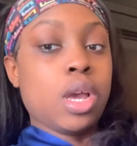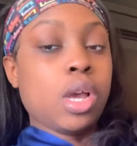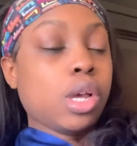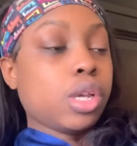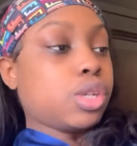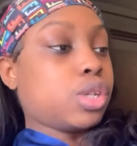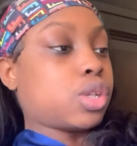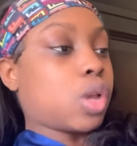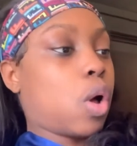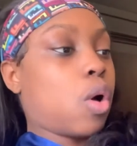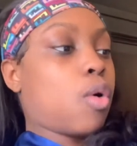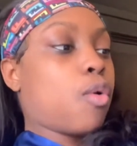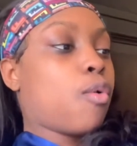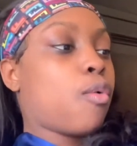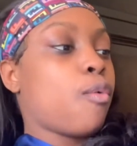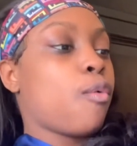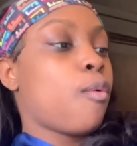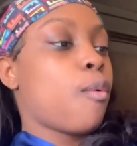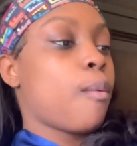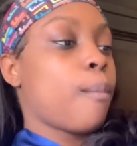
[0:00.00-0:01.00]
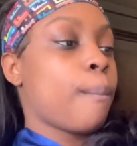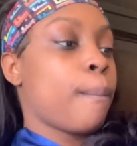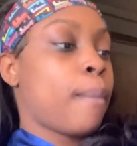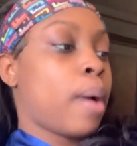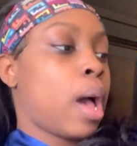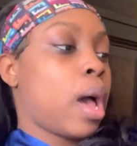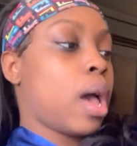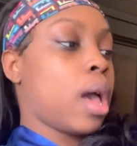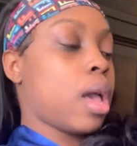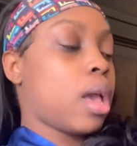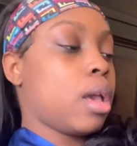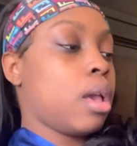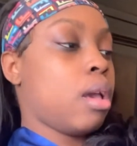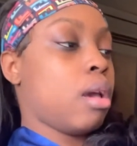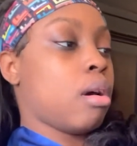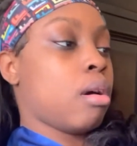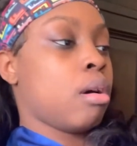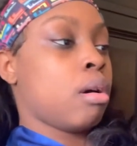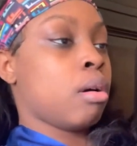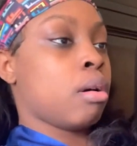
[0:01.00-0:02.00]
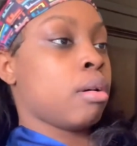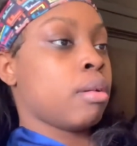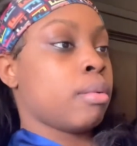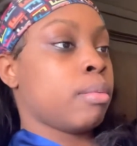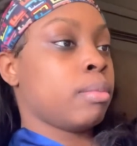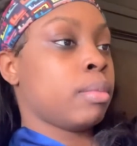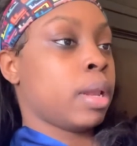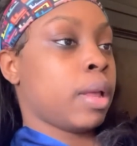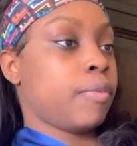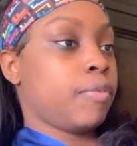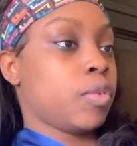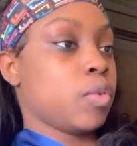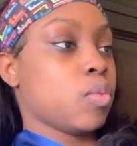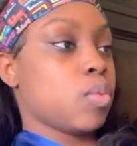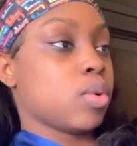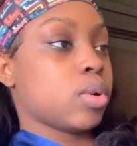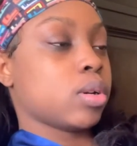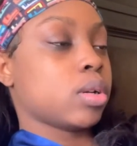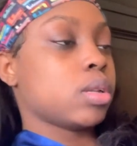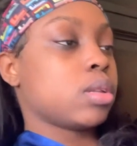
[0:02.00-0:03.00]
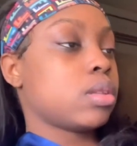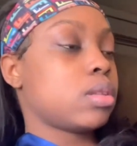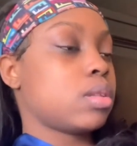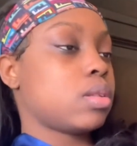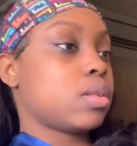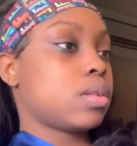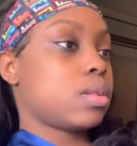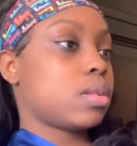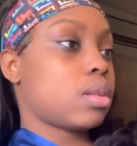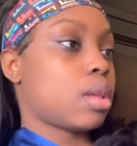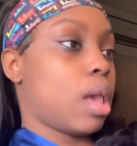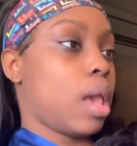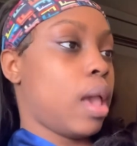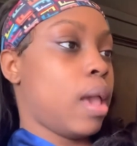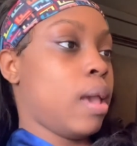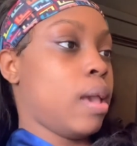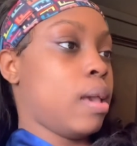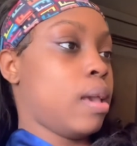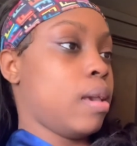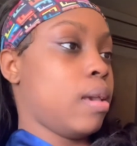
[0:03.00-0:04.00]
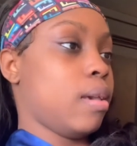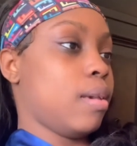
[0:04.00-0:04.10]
So my nephew wants a,